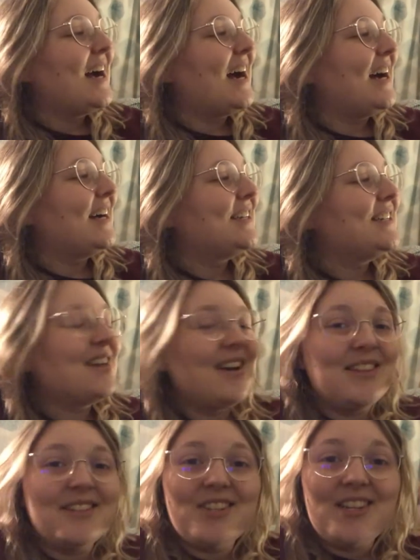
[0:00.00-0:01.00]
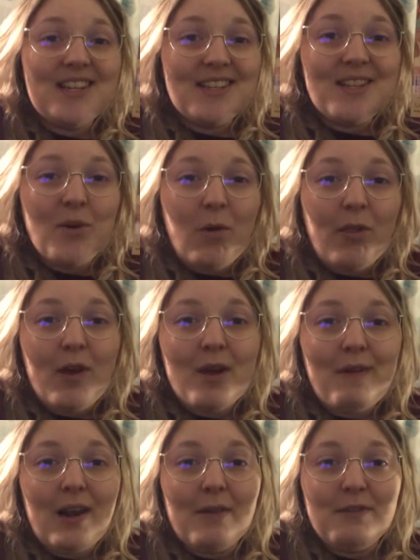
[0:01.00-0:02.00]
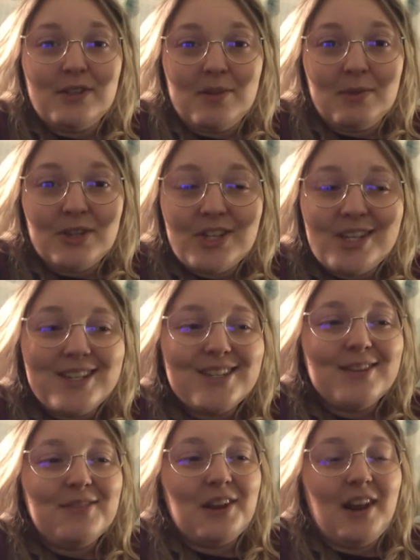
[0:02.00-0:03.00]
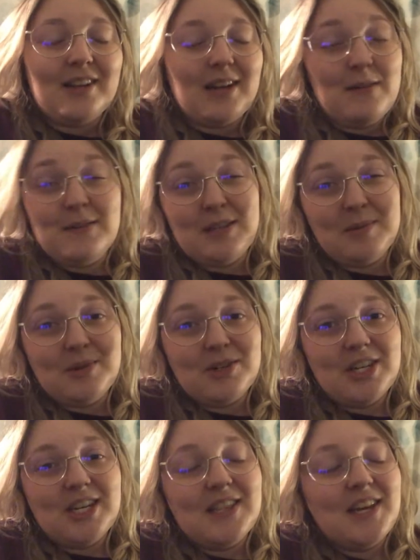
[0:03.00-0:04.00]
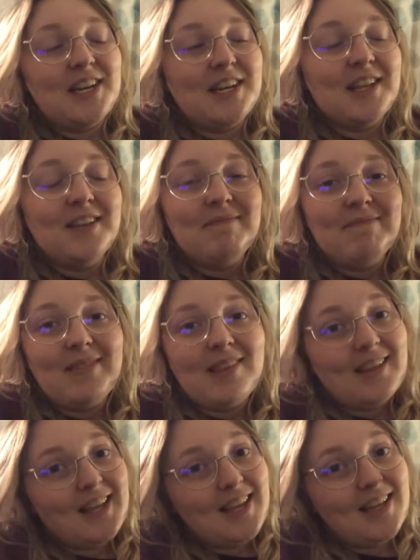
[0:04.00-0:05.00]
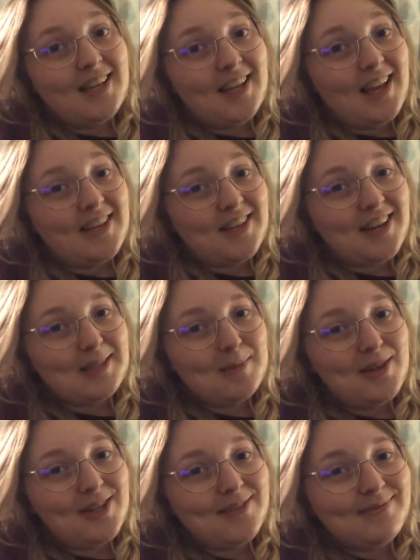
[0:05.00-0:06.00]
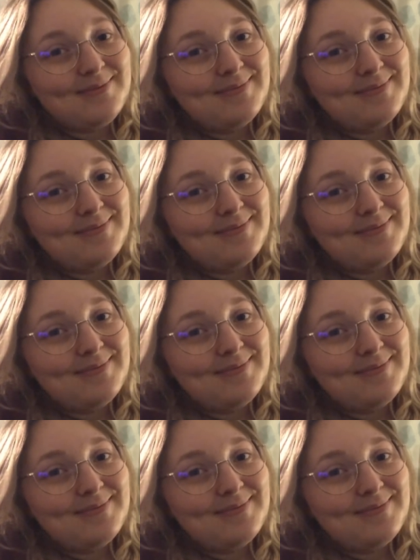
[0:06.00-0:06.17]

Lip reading: And she is the author of I Love You So Mochi. So if you like Love You So Mochi, then here's her next book.